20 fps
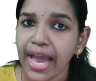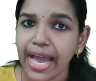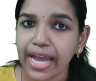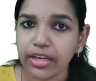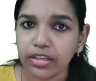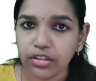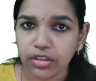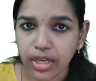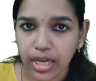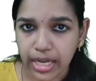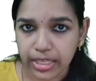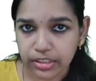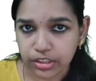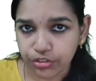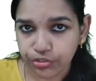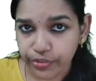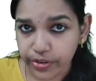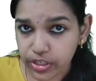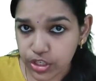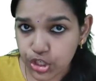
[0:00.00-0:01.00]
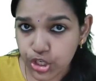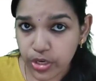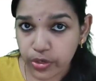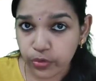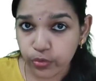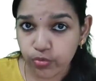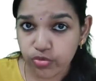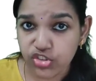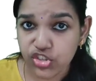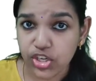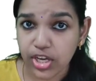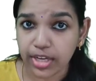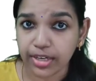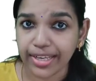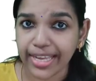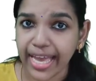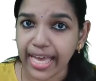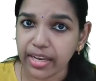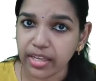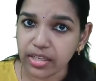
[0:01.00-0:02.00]
And the other functions which
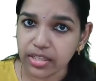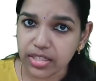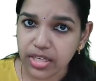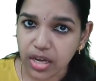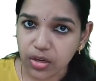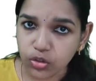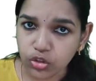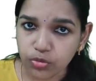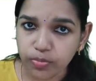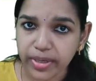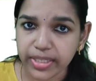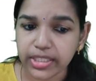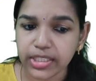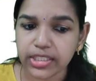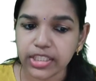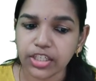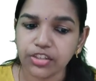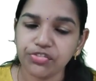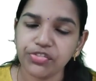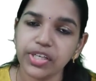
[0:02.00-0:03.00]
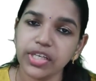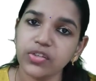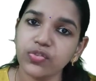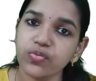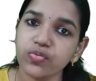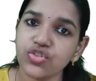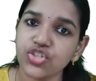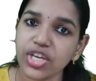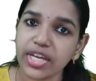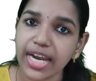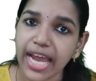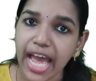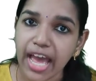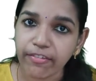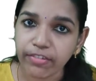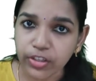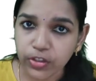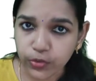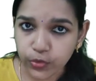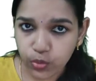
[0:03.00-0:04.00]
are carried out by the dravyas which are
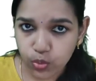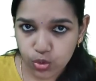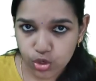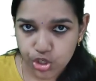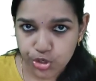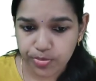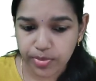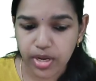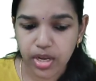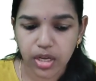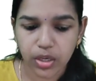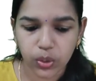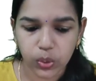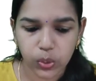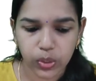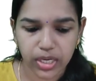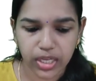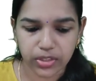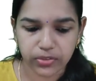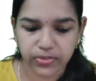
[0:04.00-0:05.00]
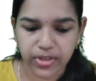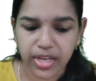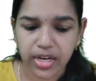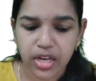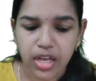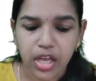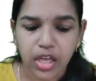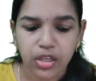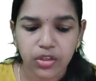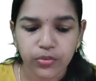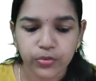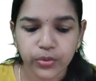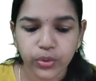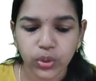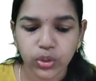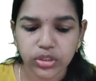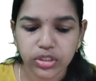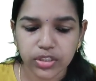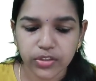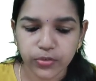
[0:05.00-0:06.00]
having Sukshma Gunas are
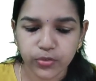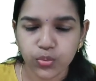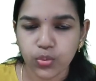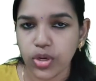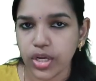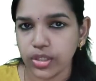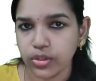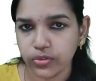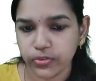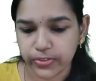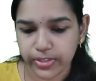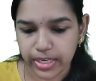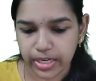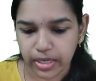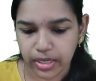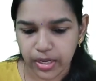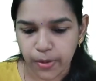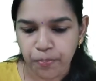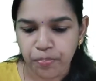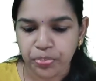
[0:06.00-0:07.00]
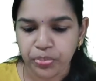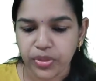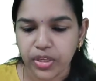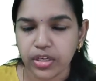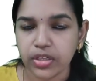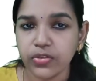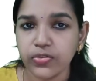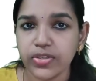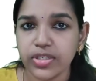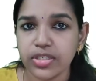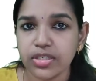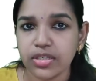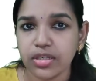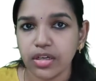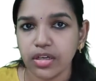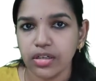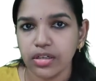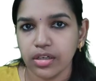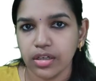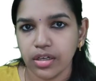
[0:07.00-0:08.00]
Srotas Vanasaraha. That is, it
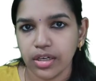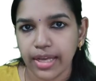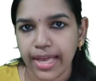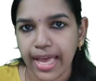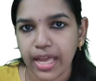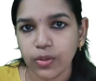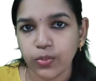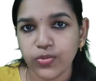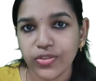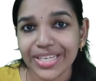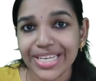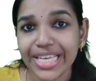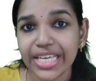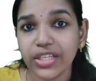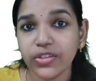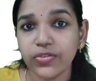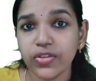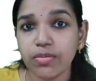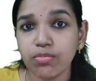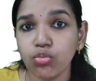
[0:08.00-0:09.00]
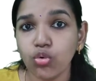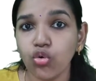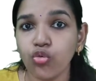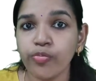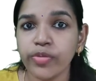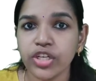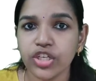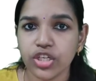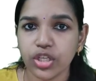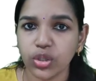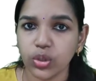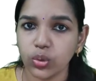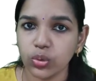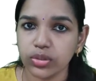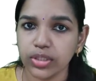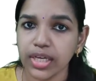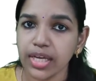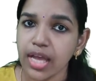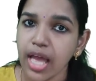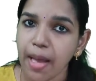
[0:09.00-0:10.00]
uh, helps in easy movement
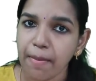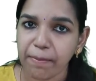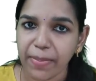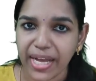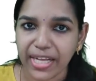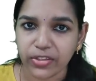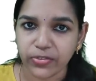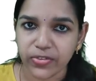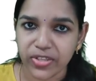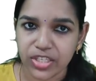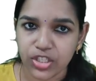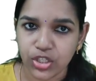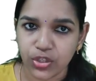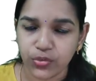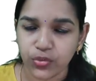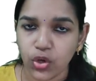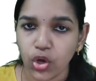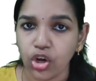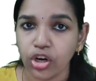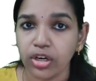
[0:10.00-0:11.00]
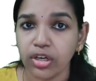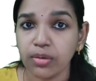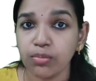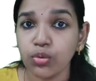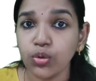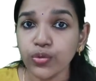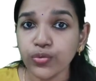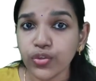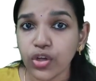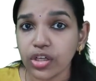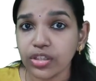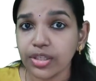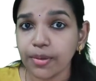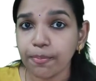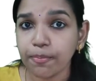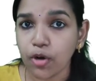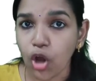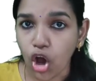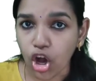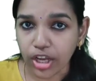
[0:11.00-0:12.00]
through the passages or removes all the
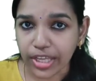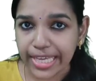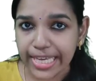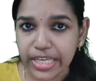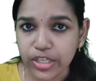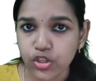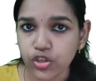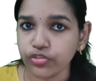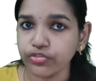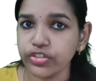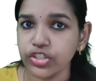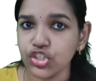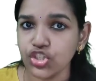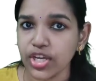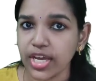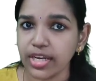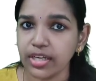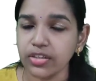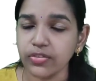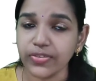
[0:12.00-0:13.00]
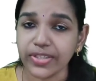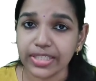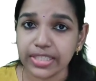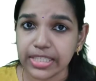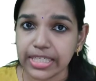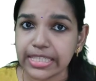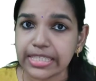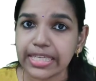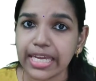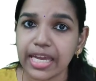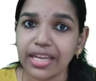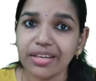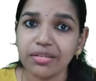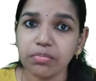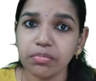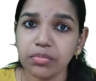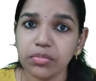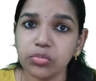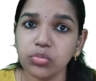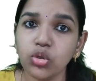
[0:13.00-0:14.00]
blockage of the channels and it
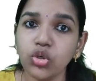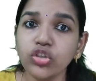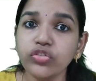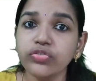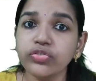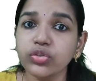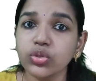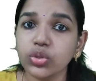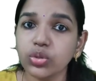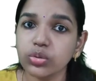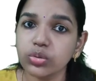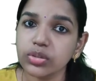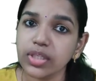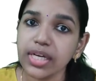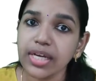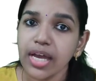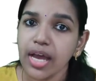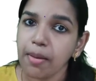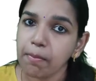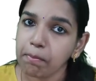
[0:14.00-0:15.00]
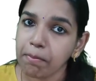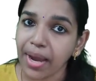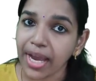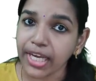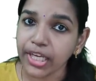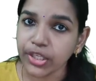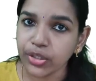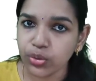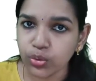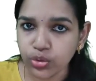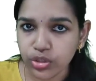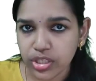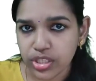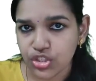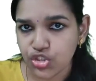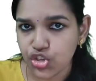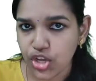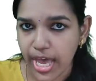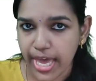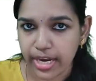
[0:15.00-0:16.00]
can move through the minute
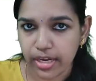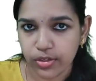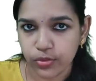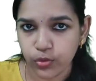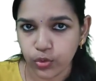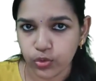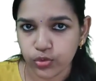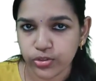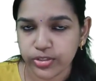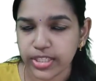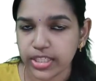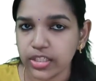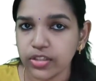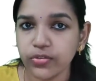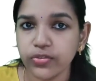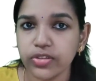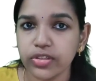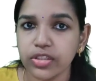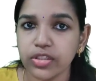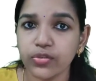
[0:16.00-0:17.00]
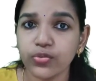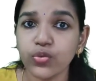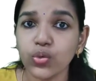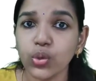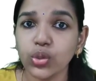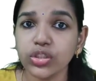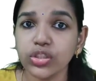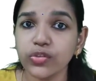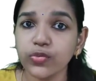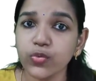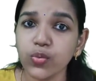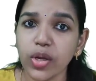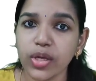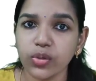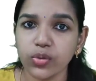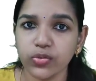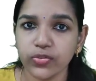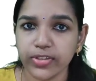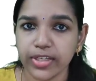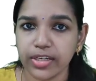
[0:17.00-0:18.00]
channels also. That is, the Srotasu
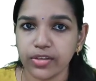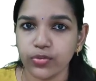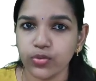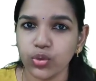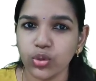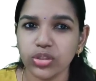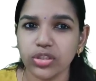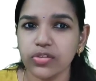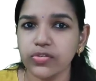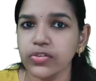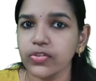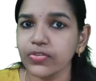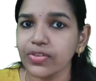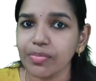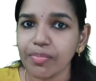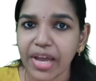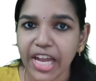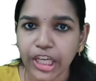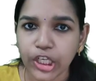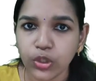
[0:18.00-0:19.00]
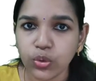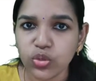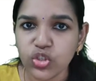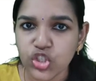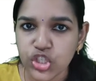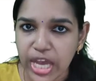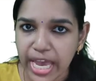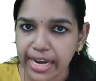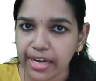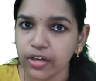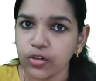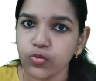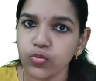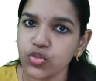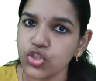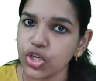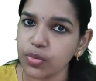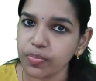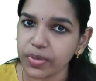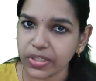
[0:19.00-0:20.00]
Anusara. Srotas is the minute channels
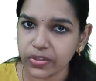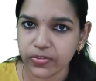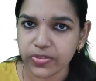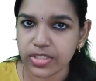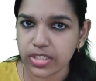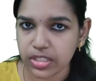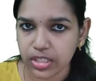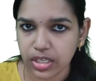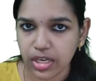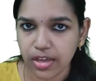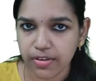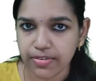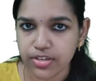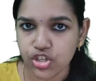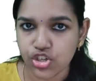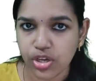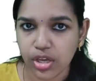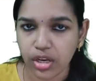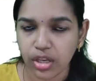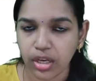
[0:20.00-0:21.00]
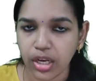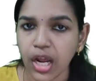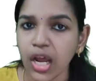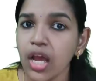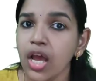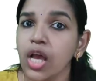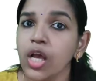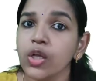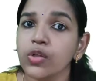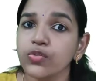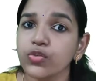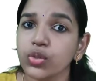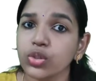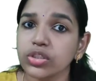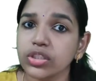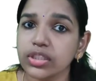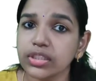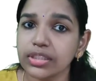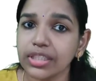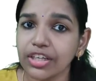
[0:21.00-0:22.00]
which are present in our Sharira.
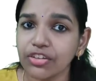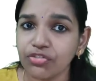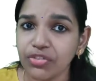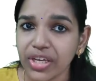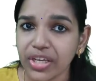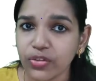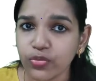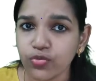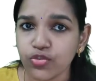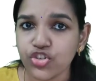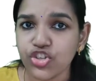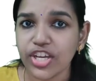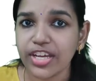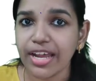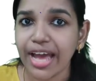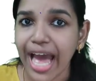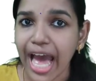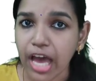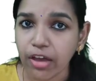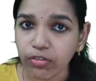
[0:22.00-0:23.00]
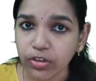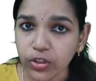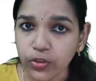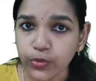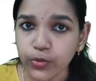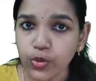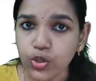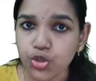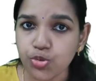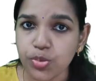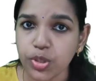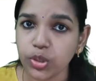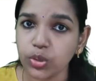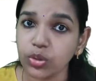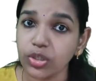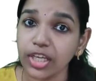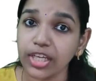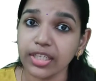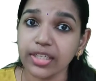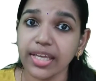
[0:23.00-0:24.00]
So, the Dravyas which are having Sukshma
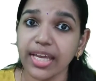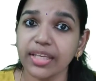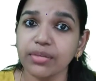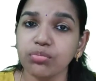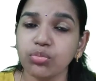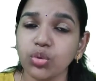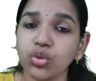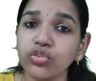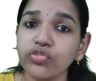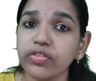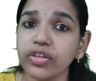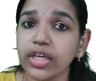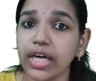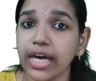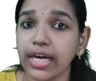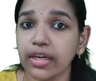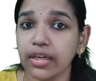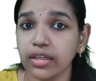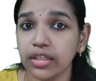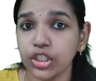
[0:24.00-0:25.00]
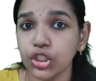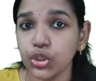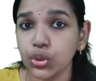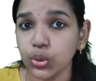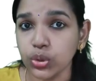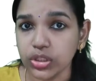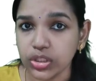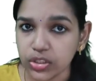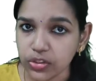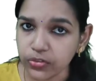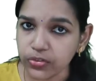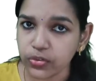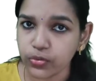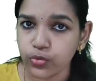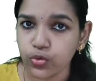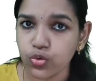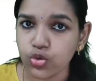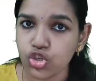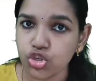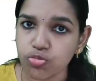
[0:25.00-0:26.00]
Guna can move uh, into this
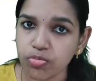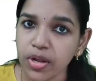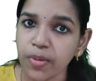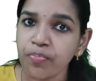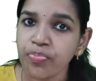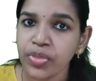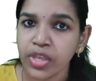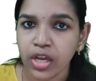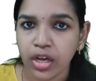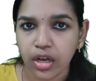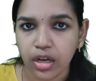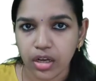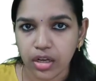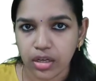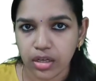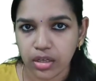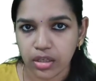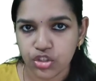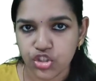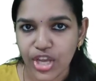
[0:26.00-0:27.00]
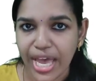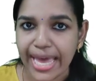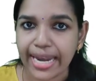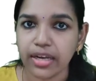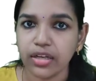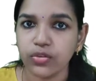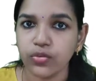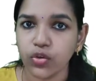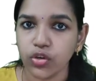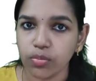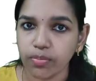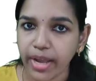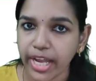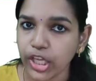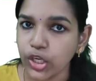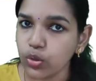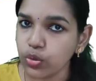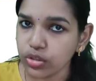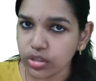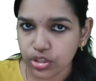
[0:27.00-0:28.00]
Sukshma uh, channels or
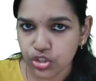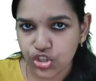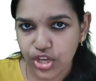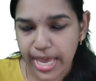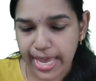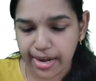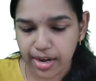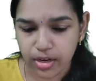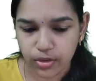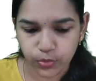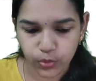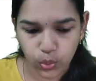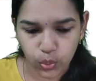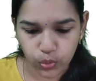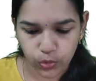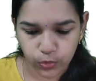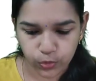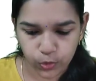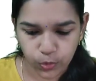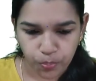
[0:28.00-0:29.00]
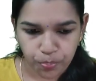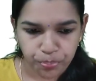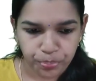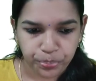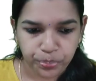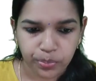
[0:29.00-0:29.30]
minute channels also.